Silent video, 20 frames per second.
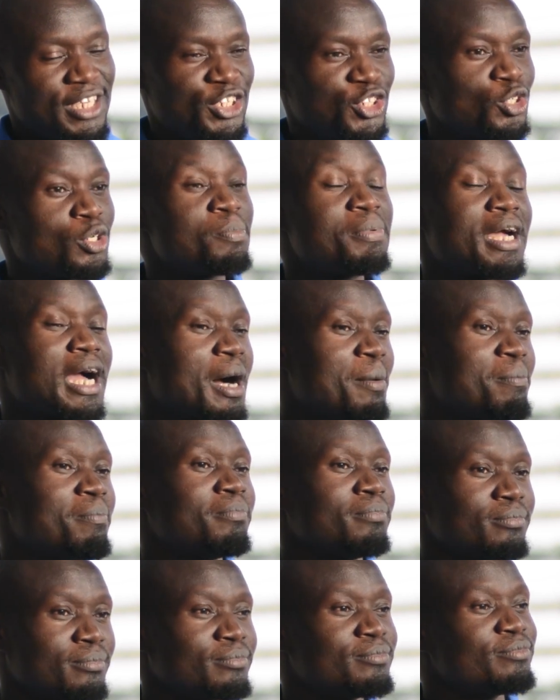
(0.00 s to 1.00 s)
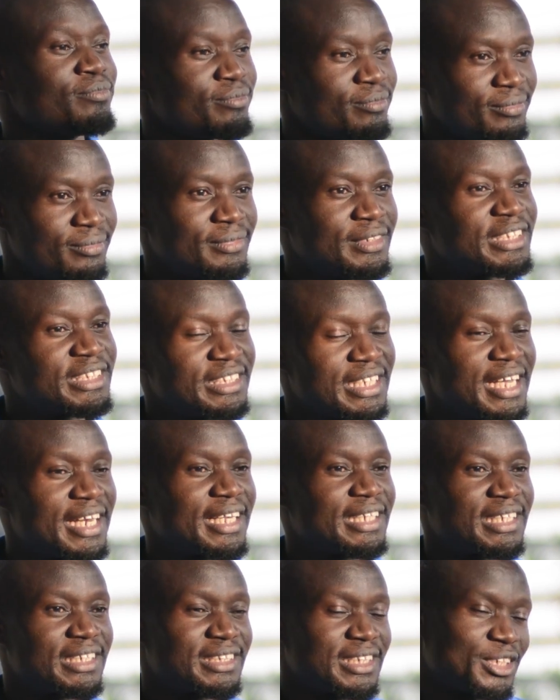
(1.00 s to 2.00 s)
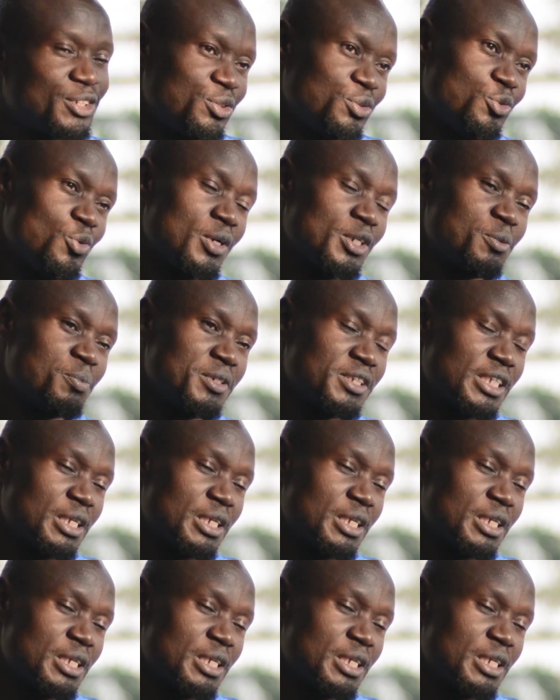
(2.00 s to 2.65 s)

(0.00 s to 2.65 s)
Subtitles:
and you'll become these directors that you'd want